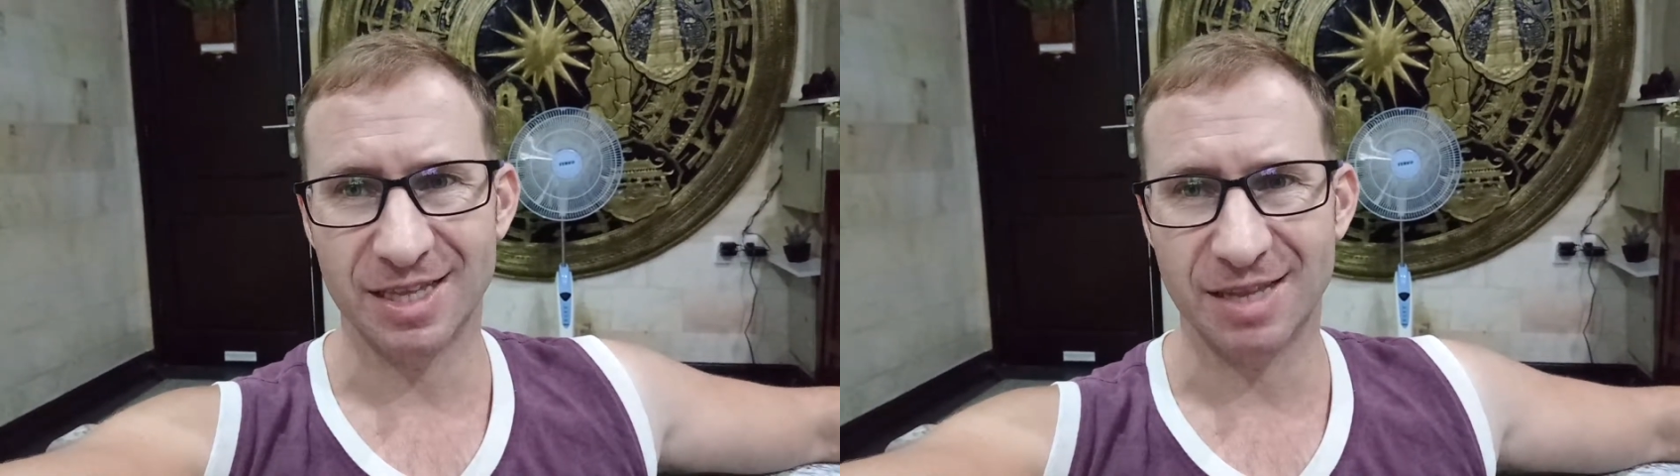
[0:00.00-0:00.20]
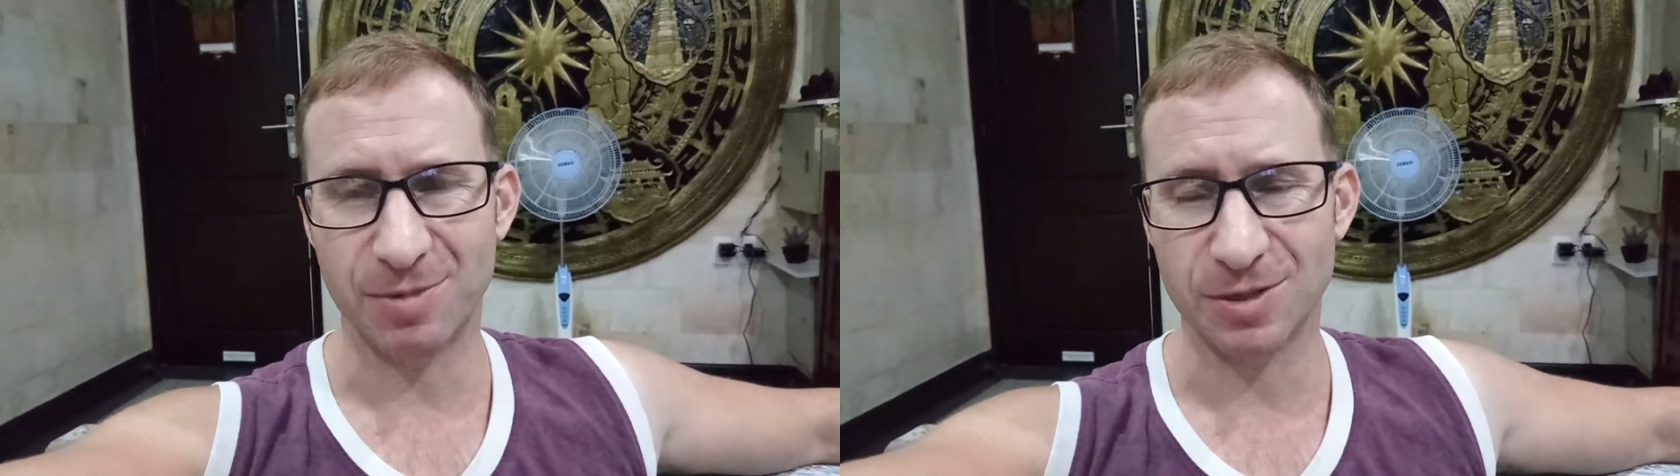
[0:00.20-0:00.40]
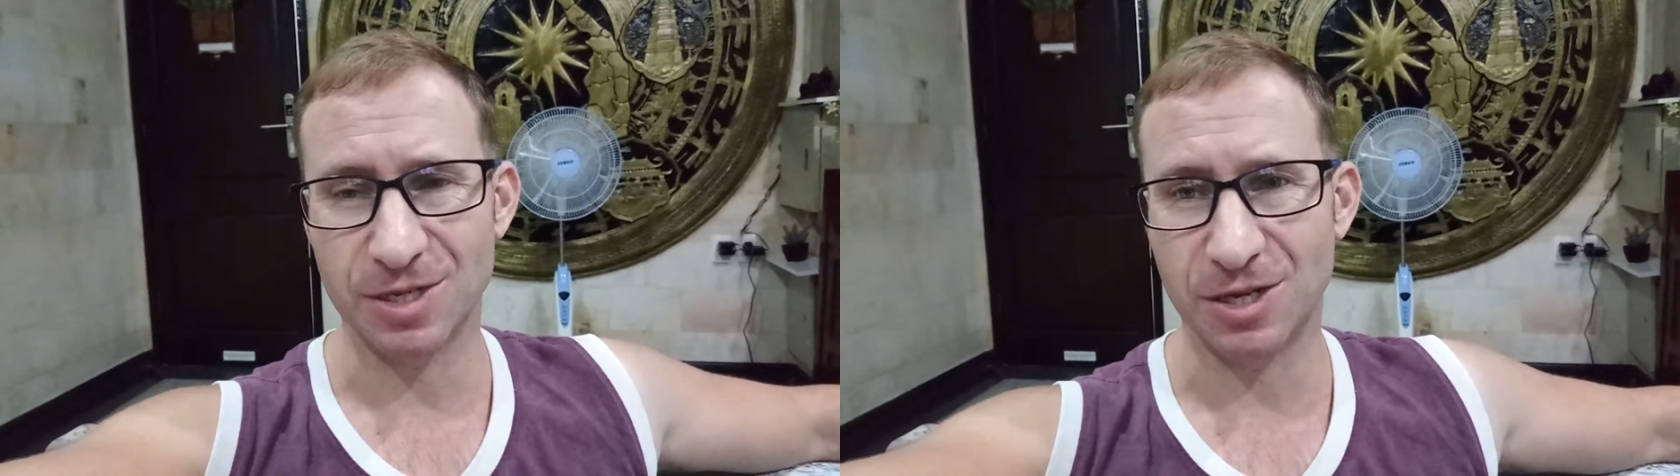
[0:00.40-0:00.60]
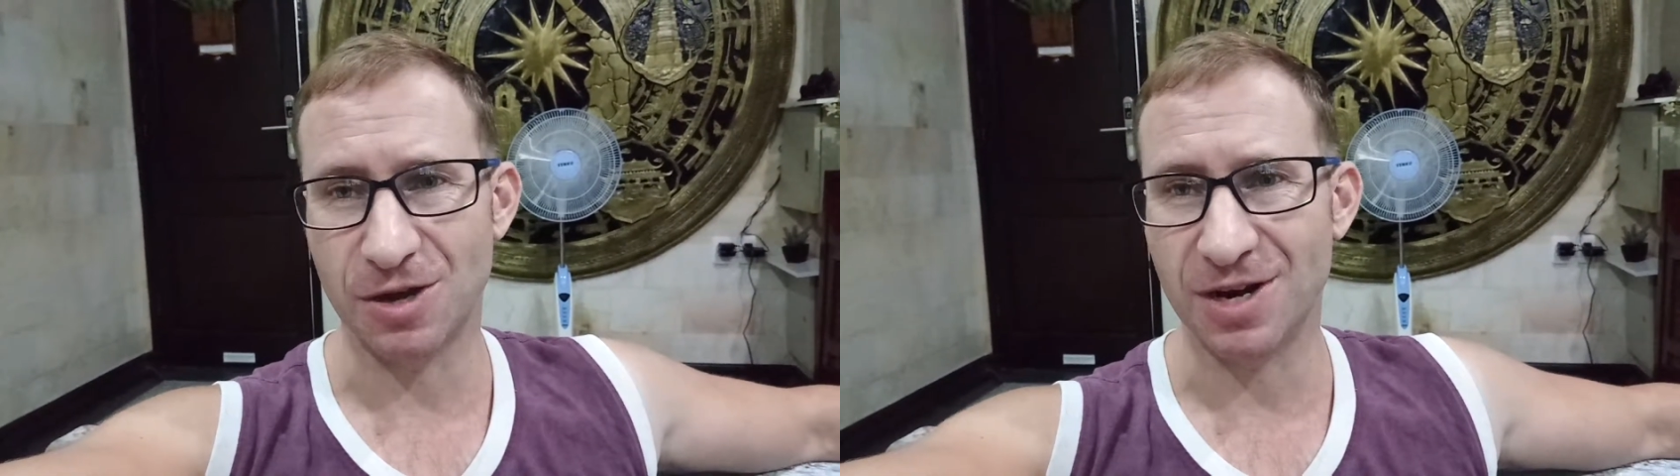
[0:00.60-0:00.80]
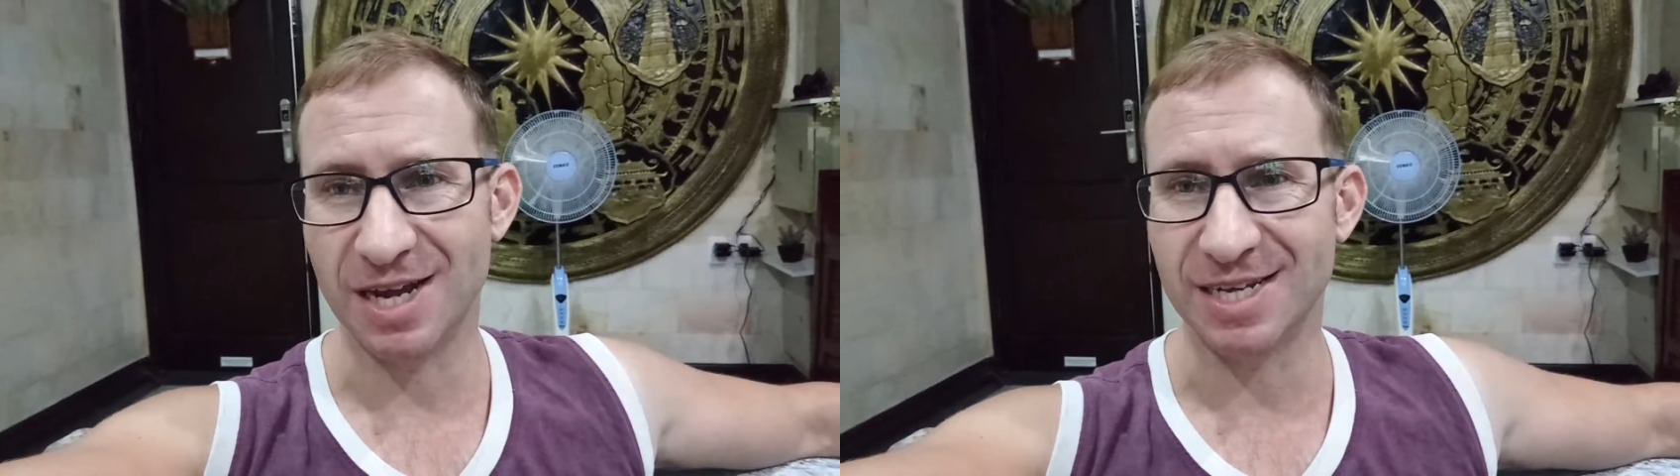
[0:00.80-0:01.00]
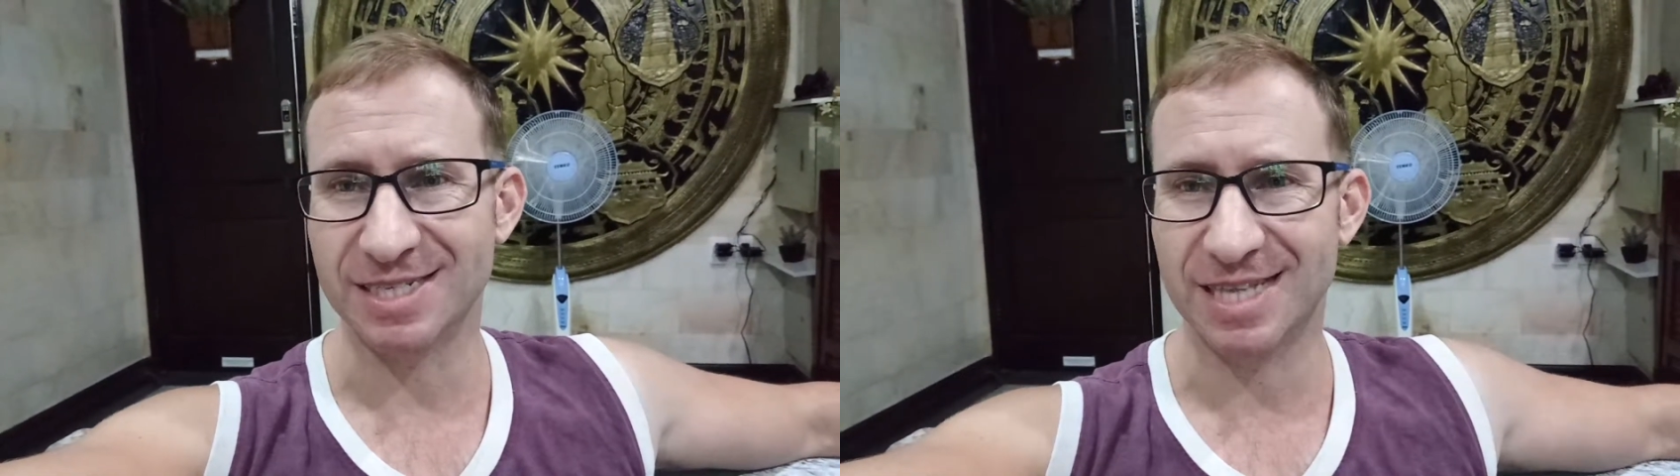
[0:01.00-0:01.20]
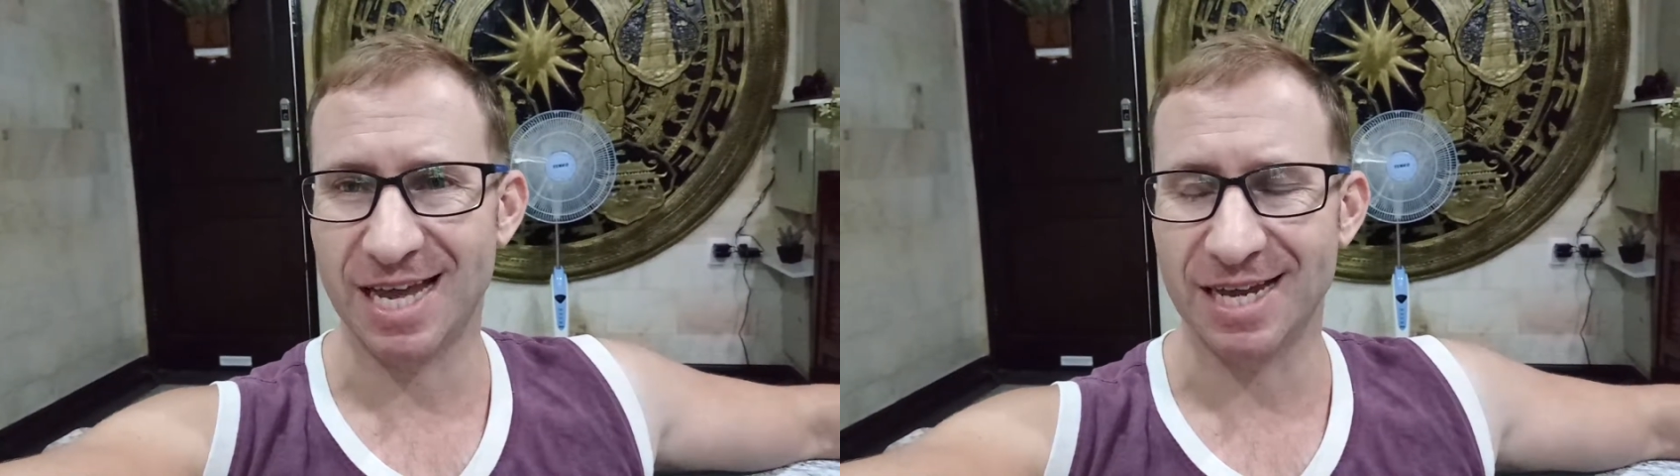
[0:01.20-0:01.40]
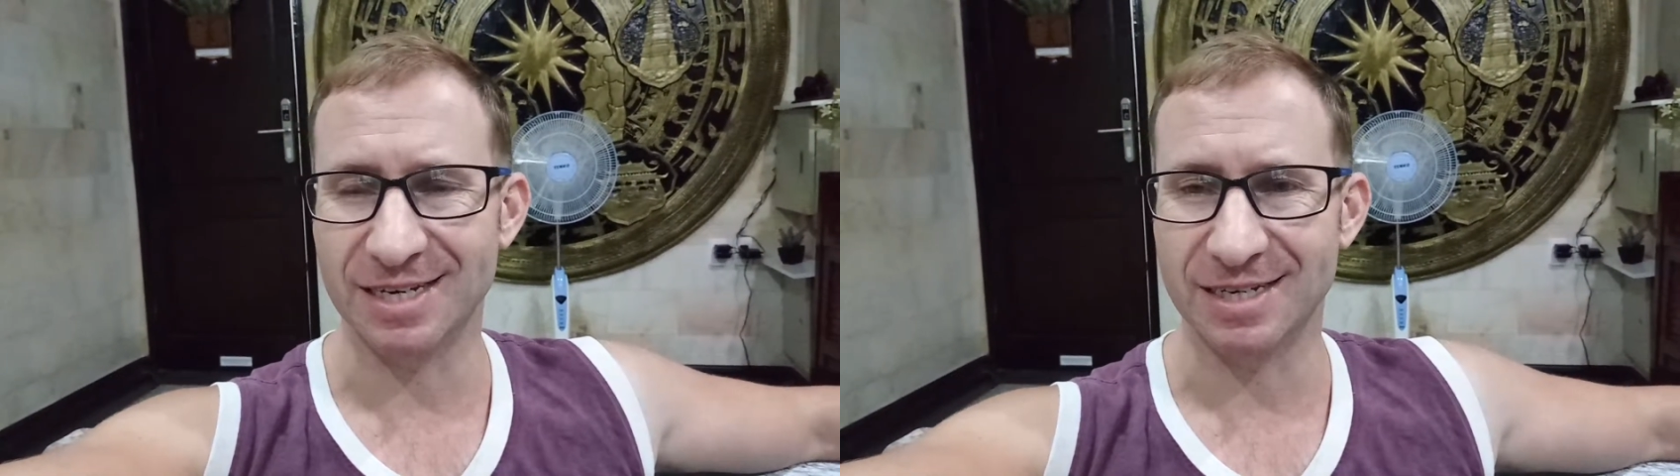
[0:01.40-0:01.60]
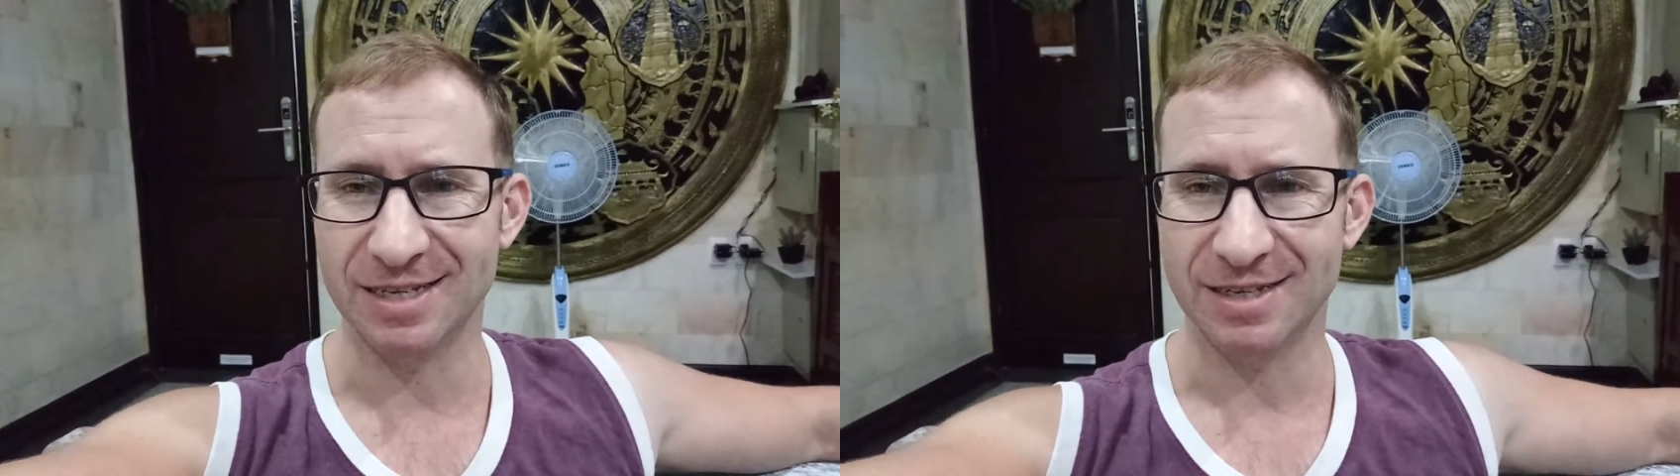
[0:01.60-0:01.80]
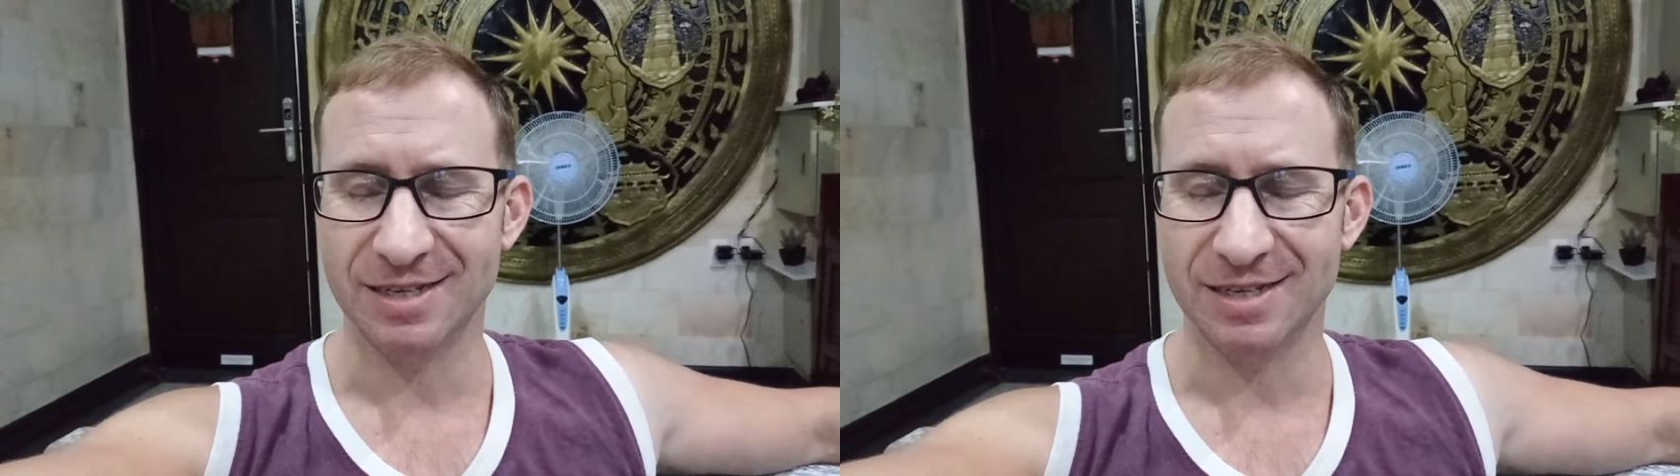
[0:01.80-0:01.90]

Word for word: because they don't understand